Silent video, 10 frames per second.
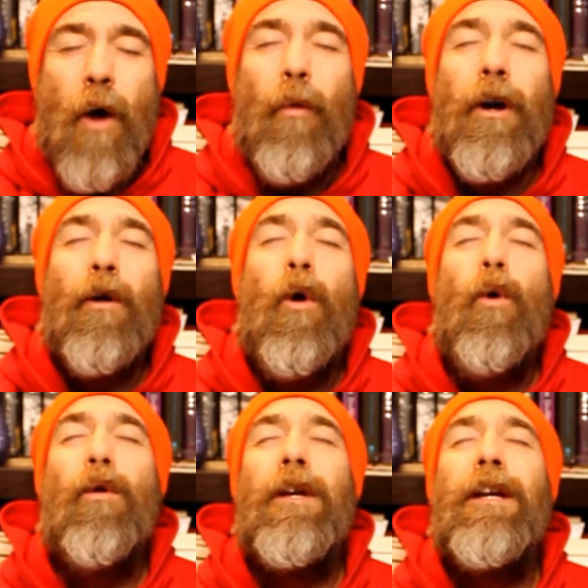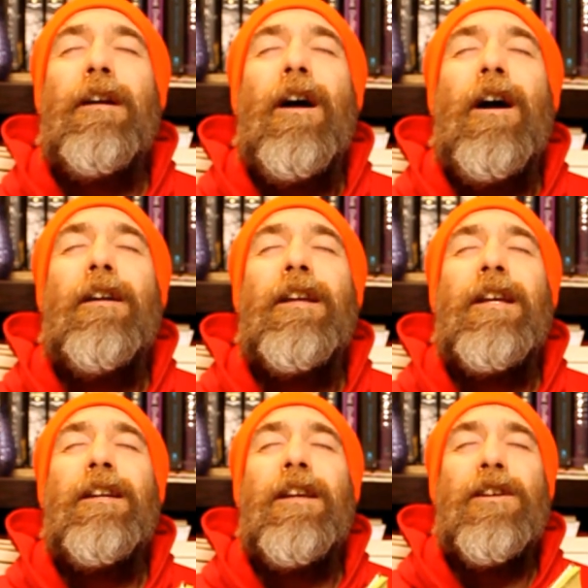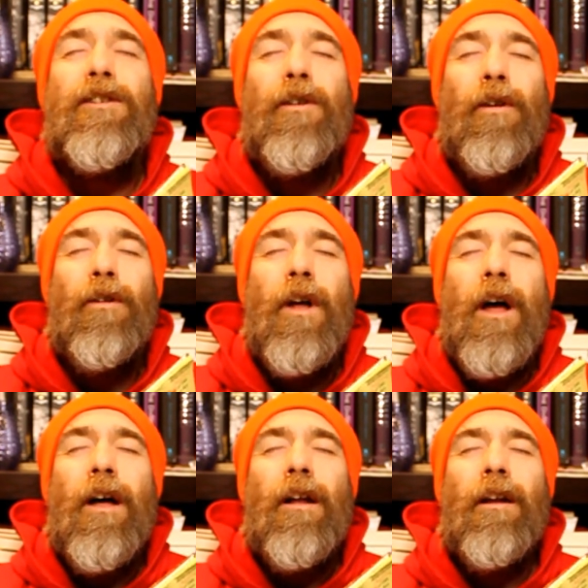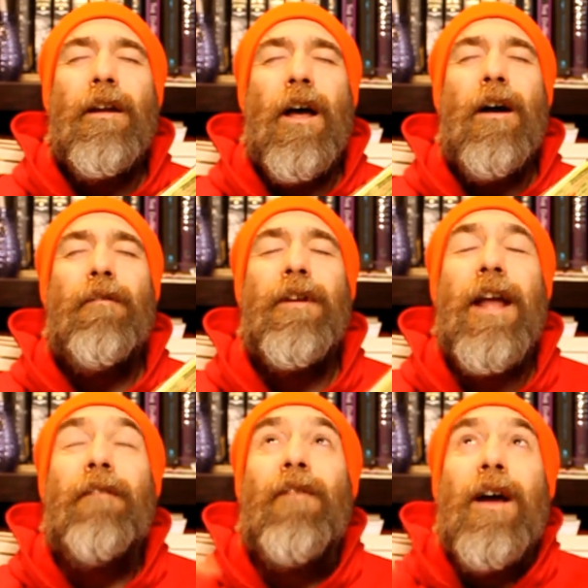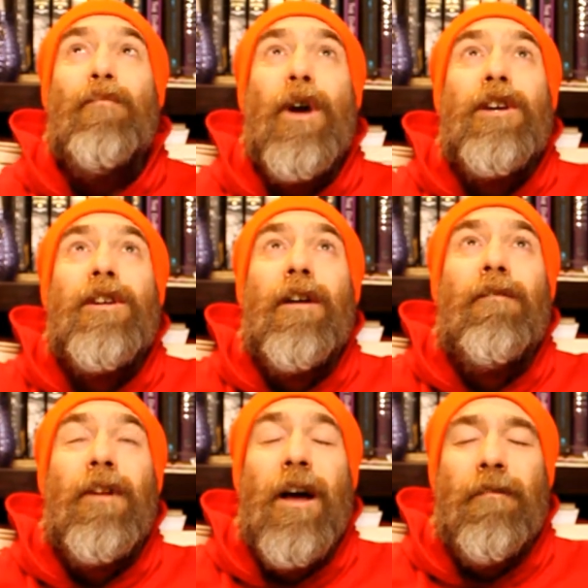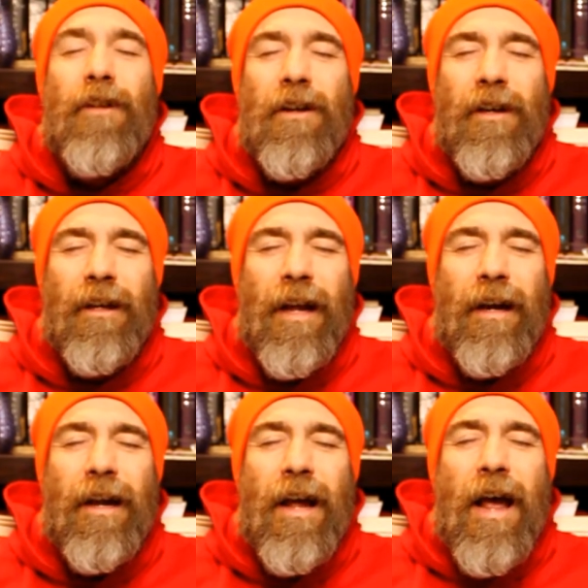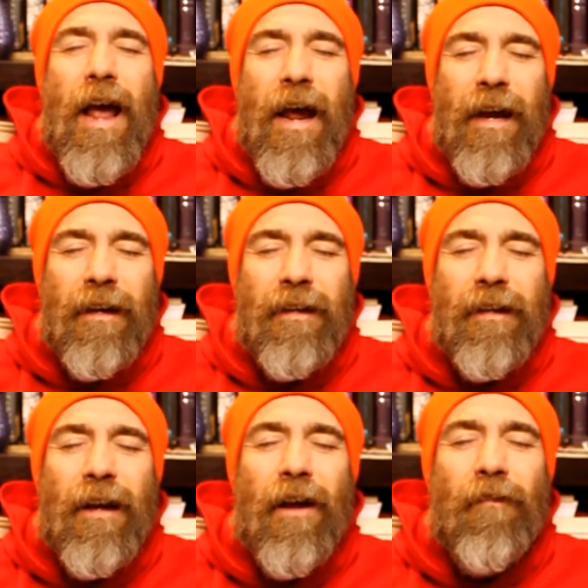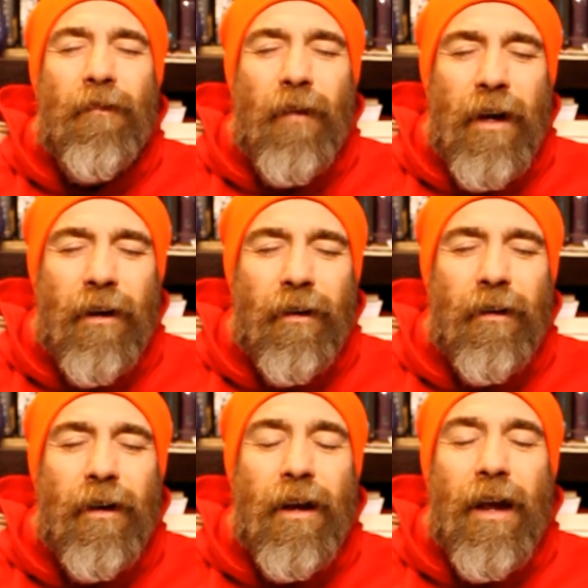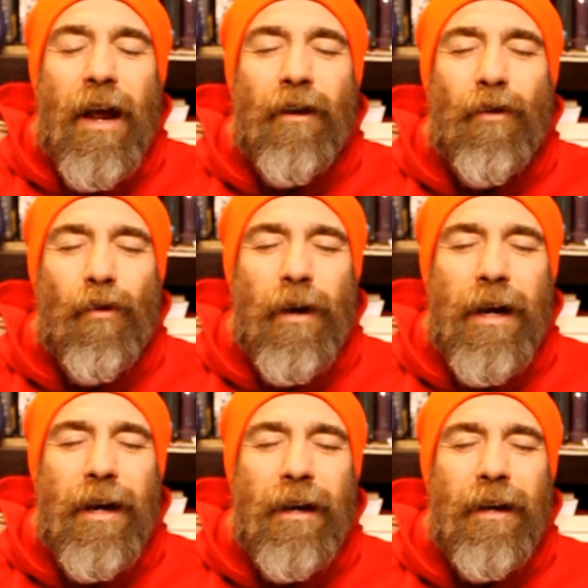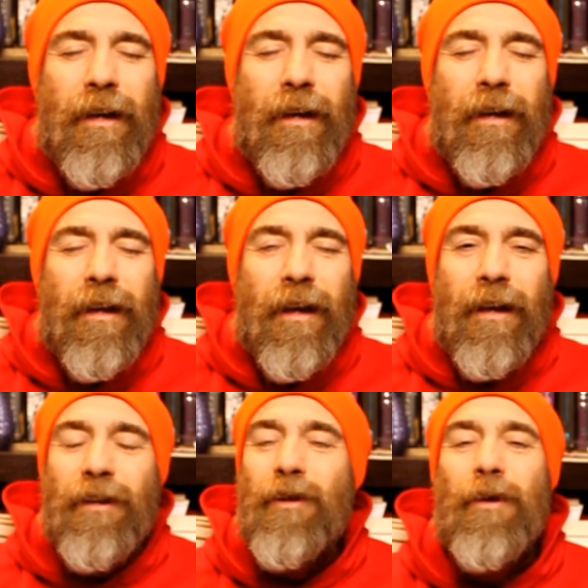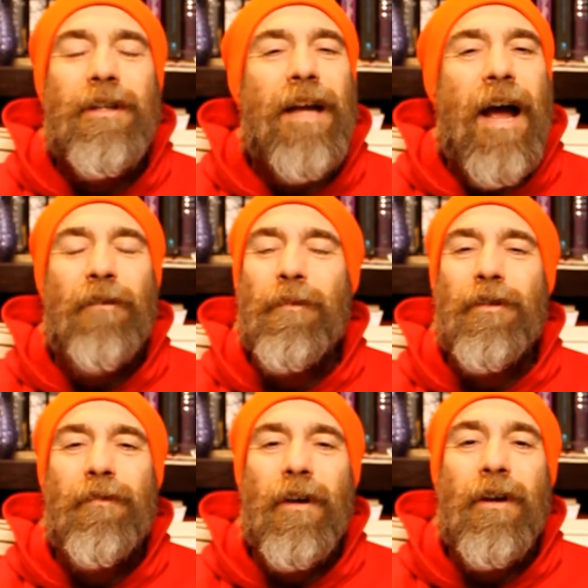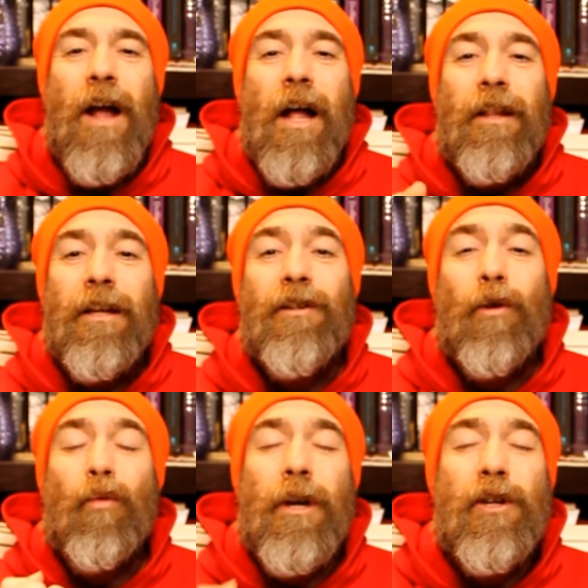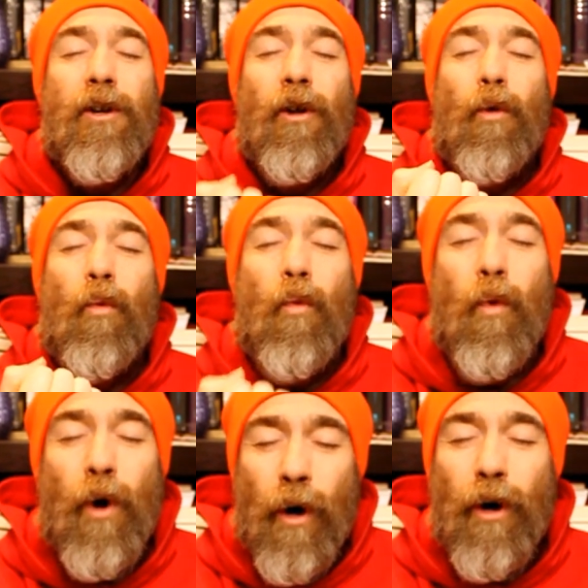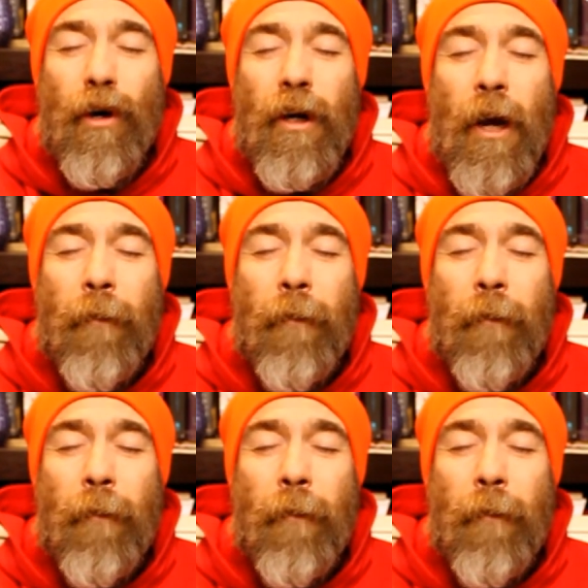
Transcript: we are holding unconditional love and that vibration of love doesn't let hate and fear and greed into its atmosphere. This original word